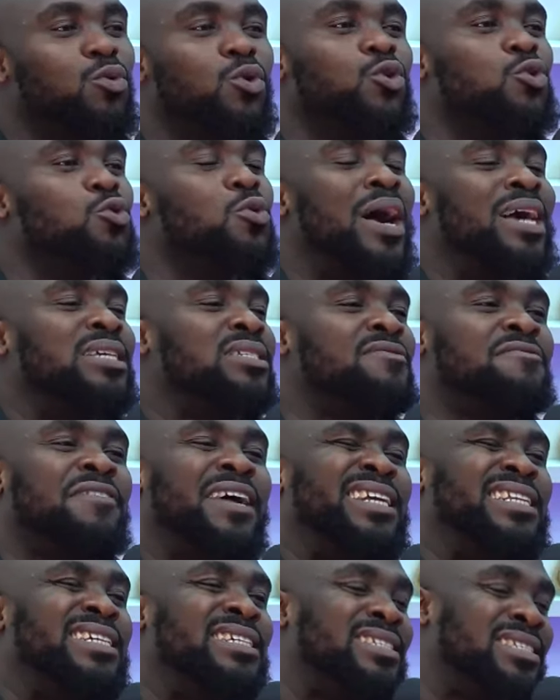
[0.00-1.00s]
U.S.
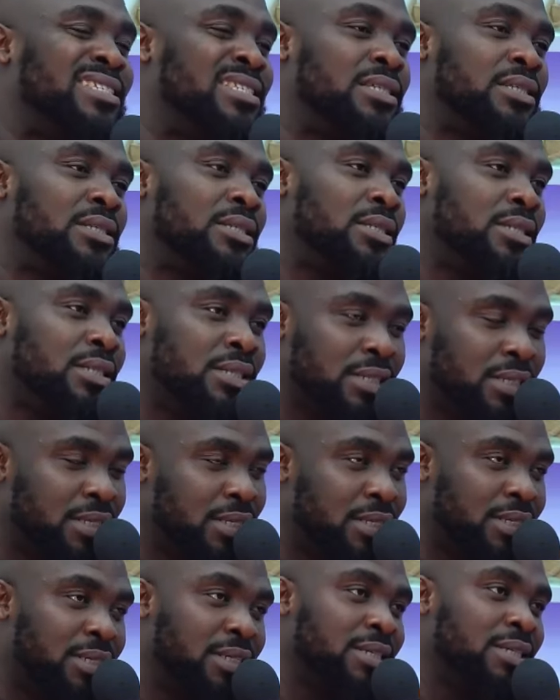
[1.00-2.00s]
finest.
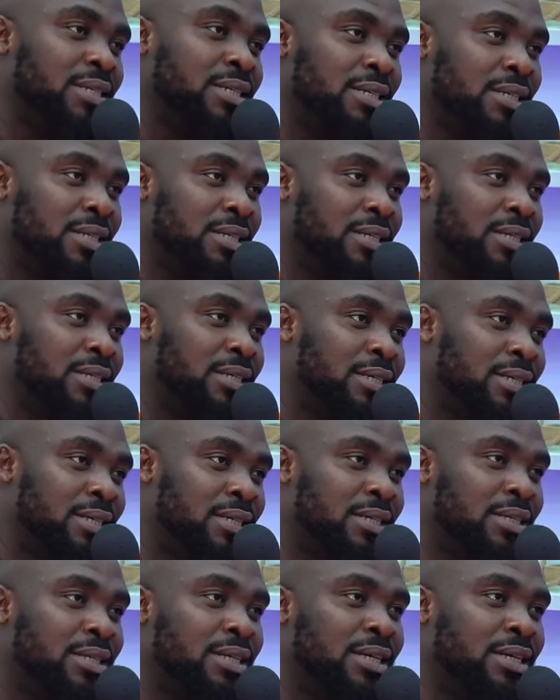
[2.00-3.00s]
Hmm?
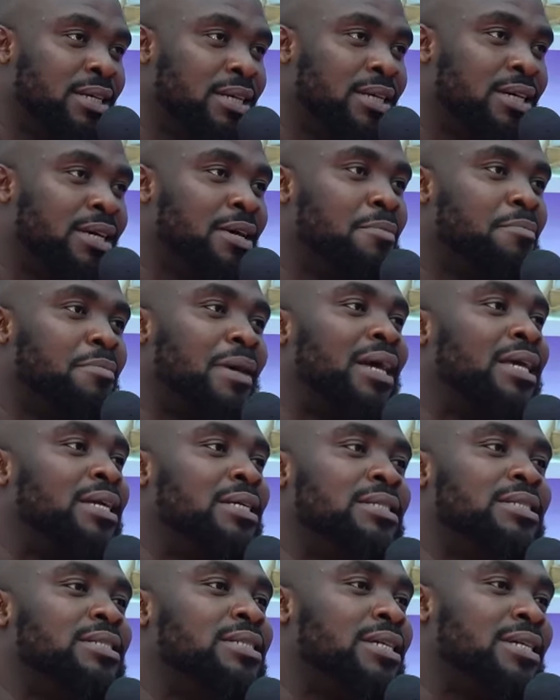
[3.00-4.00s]
Since when? Back in the
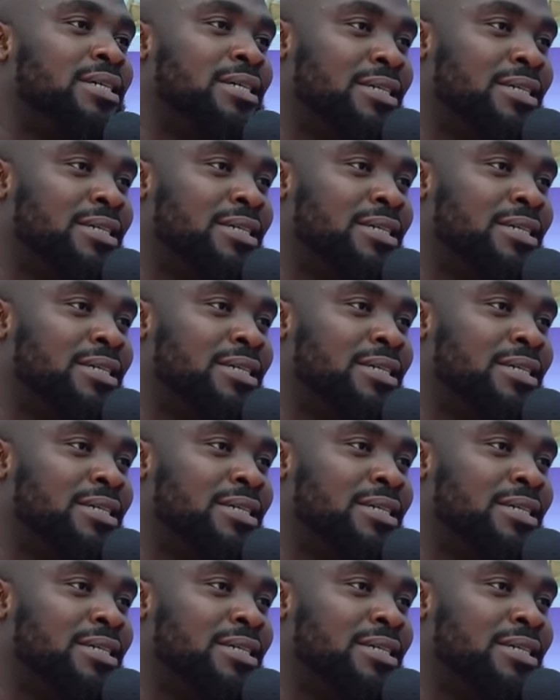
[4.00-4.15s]
day.